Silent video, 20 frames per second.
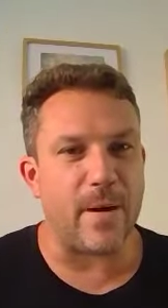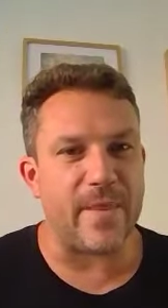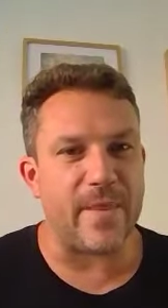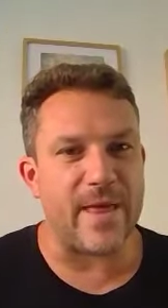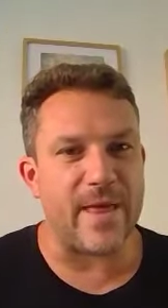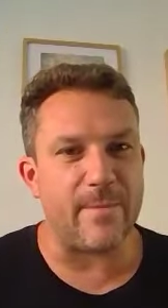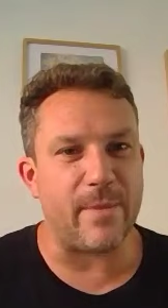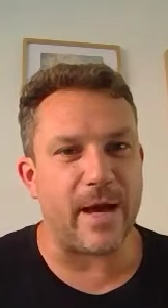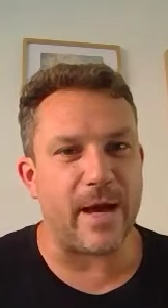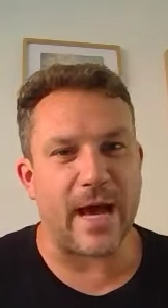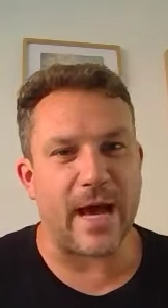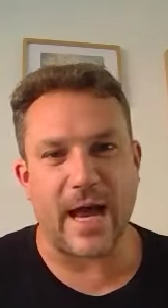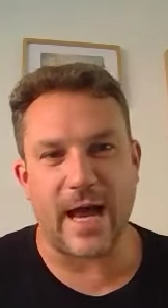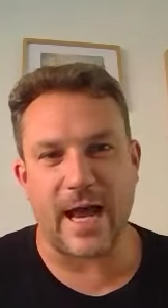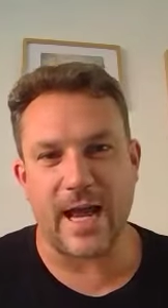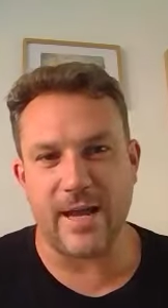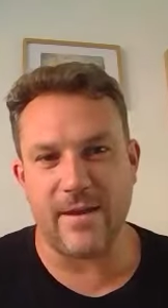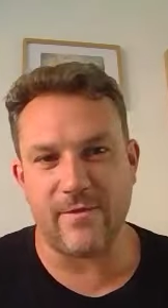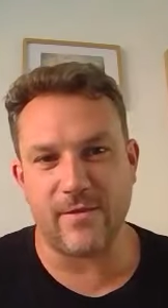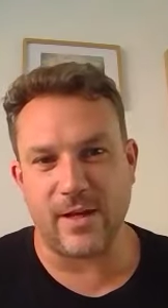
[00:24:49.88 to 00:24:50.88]
but they're
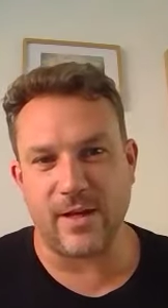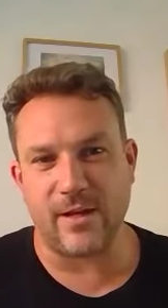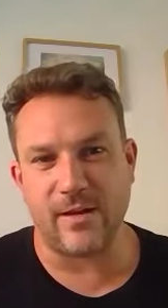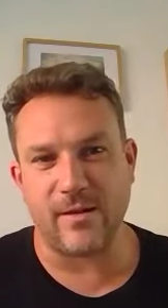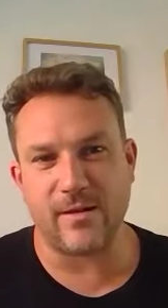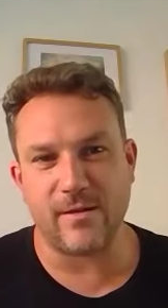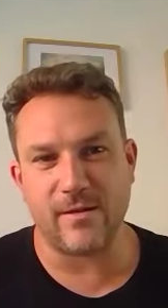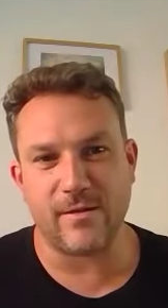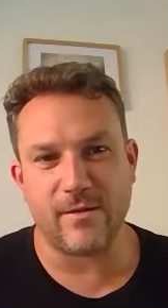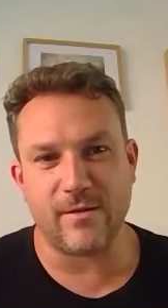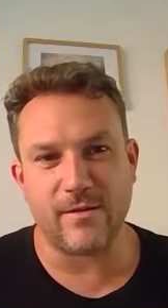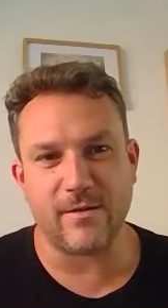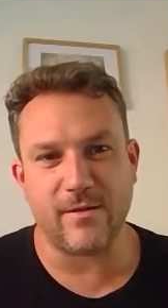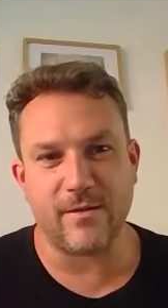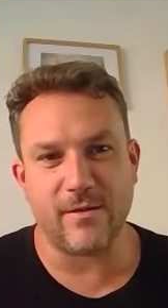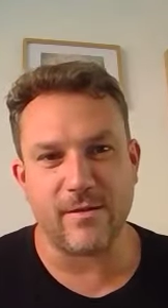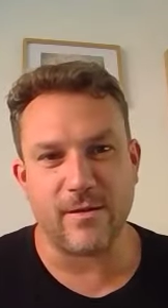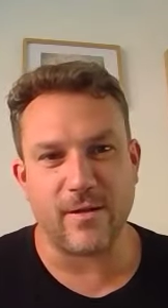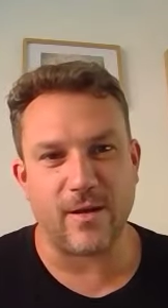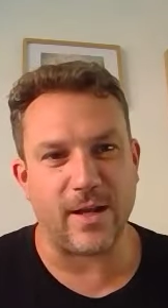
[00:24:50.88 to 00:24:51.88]
behaving
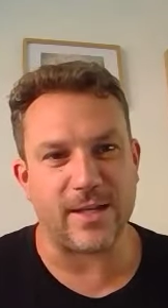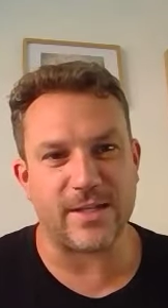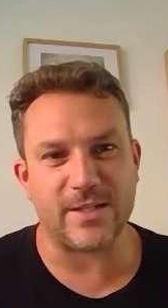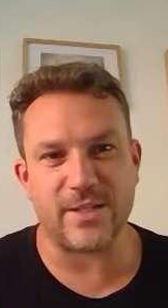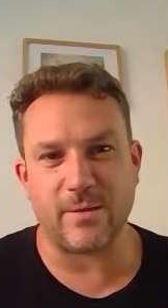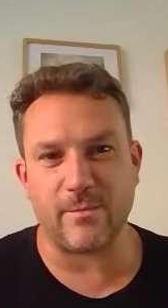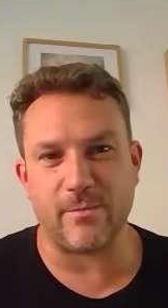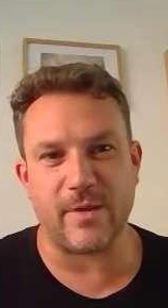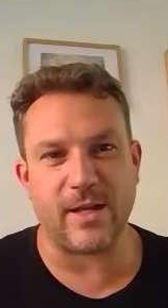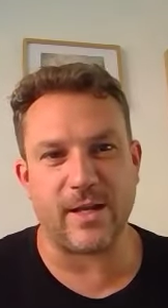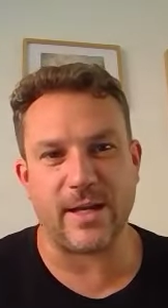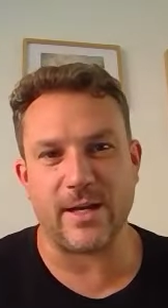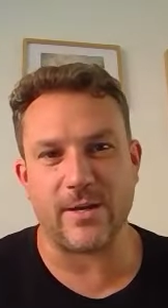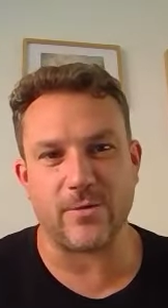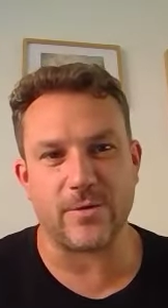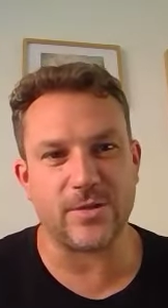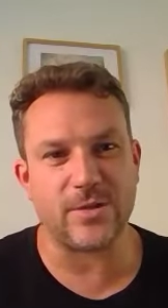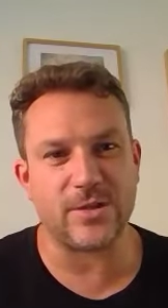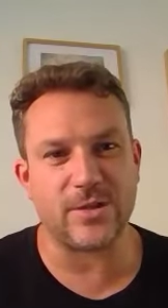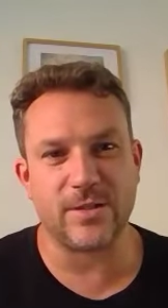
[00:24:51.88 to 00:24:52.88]
like something
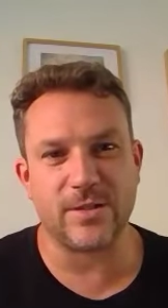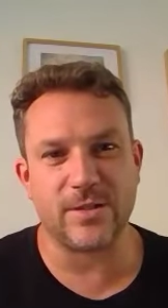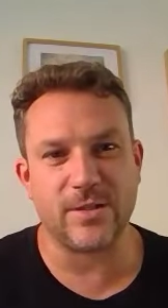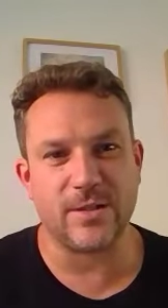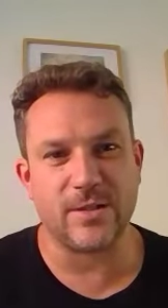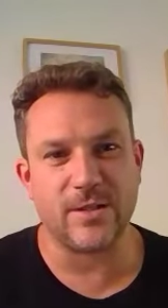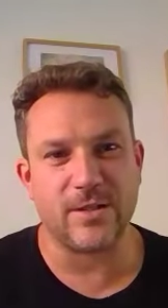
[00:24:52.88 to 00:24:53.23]
else.